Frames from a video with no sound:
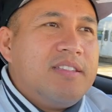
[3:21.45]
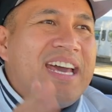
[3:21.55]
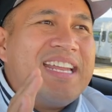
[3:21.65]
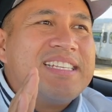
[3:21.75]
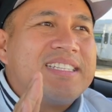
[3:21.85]

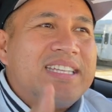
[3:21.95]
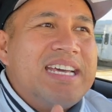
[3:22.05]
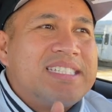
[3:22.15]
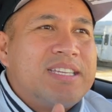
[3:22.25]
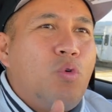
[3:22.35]
That is
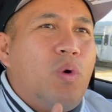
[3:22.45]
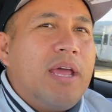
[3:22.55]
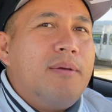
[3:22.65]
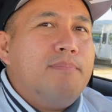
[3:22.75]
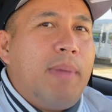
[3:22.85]
less than what
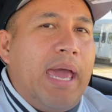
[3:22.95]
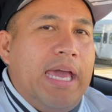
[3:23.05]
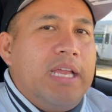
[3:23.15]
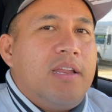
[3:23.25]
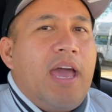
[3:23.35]
I
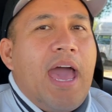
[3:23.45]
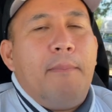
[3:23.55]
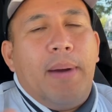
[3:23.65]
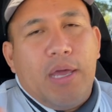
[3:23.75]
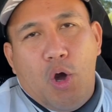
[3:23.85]
made
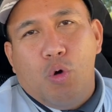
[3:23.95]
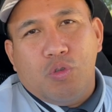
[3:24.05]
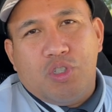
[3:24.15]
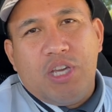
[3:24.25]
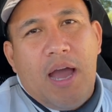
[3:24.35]
at my
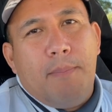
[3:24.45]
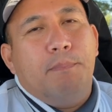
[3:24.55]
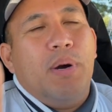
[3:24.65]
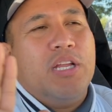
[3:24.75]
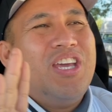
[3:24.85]
old job,
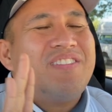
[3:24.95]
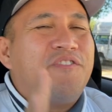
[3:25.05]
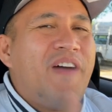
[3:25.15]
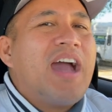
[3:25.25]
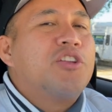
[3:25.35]
but you have to
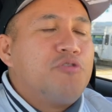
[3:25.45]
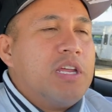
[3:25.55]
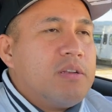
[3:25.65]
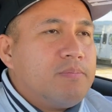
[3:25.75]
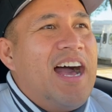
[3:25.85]
factor
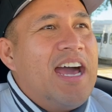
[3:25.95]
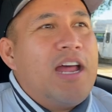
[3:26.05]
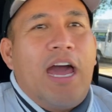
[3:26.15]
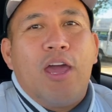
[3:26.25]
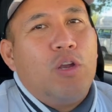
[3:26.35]
in,
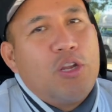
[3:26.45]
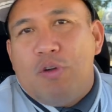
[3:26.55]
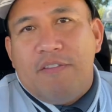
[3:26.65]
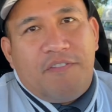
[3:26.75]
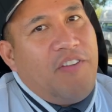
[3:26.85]
I only
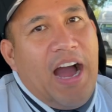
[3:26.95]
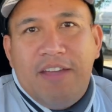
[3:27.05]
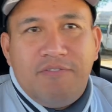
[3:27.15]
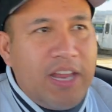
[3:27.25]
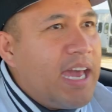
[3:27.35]
run
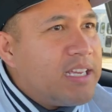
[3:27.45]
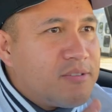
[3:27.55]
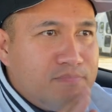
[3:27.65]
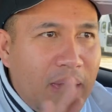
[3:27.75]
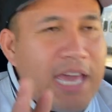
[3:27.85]
5
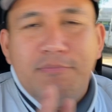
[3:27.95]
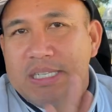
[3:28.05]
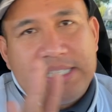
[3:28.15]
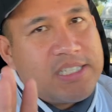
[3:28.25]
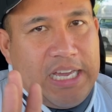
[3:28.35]
days, maybe
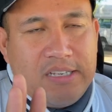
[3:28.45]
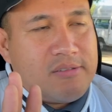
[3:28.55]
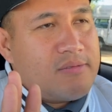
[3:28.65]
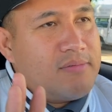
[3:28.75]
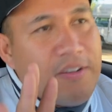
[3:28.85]

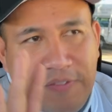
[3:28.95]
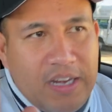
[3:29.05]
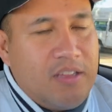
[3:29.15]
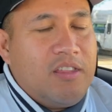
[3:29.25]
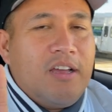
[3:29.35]
six, if
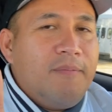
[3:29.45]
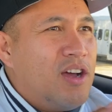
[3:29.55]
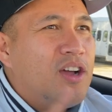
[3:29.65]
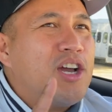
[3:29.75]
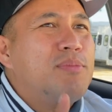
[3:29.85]
anything.
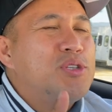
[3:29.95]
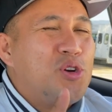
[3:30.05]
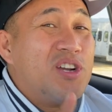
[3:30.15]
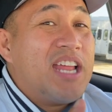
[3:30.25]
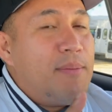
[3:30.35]
A good
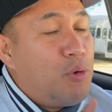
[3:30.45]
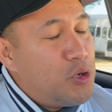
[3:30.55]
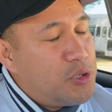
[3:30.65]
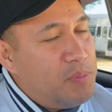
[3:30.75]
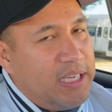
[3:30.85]
majority that I'm
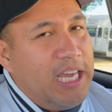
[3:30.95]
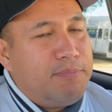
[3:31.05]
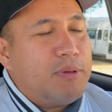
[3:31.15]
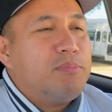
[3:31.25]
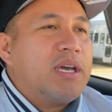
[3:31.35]
going to be
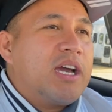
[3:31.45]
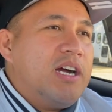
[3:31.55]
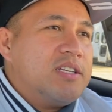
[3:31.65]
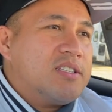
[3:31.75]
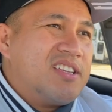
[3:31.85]
keeping,
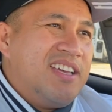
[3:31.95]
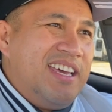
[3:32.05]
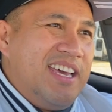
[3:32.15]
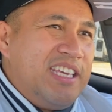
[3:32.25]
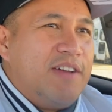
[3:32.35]
because
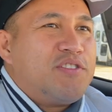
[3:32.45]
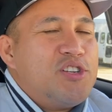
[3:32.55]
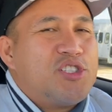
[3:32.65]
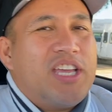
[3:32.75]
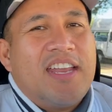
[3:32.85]
you have to
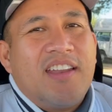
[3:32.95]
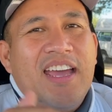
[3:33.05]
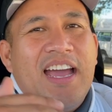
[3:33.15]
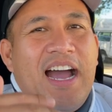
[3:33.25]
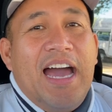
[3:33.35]
understand,
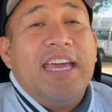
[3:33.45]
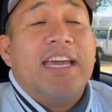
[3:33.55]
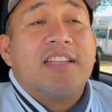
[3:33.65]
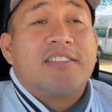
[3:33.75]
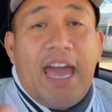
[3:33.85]
I
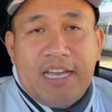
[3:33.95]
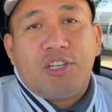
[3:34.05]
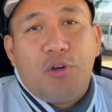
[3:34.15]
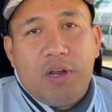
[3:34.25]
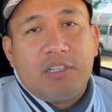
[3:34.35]
get tax
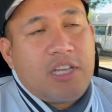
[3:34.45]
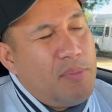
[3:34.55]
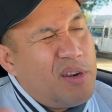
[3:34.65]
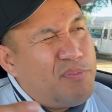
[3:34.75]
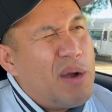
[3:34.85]
credits.
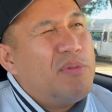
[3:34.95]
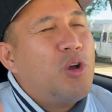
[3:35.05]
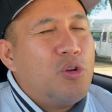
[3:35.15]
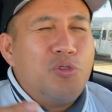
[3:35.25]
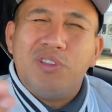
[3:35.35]
I'm gonna probably
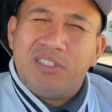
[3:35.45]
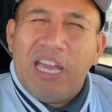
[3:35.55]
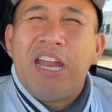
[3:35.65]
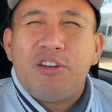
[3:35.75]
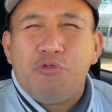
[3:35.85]
go do the
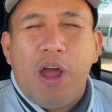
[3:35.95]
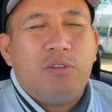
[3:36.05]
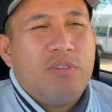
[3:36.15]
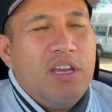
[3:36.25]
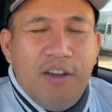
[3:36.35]
standard
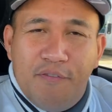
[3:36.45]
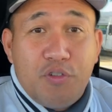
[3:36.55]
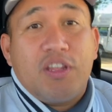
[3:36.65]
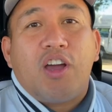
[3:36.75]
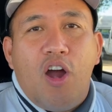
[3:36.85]
route
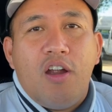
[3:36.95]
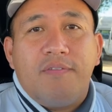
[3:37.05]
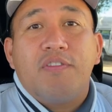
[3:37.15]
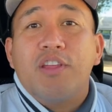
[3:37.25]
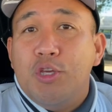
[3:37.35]
for the car,
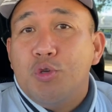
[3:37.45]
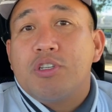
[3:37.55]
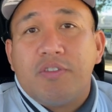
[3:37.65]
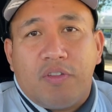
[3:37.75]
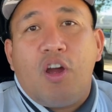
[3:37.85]
for the
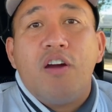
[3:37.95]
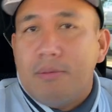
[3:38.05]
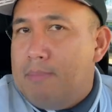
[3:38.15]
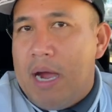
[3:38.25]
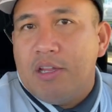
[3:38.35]
usage of the car,
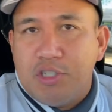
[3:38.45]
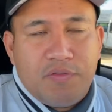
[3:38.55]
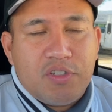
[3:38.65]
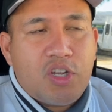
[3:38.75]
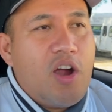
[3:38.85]
the mileage
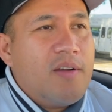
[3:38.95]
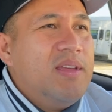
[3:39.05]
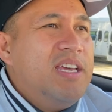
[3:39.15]
of this car.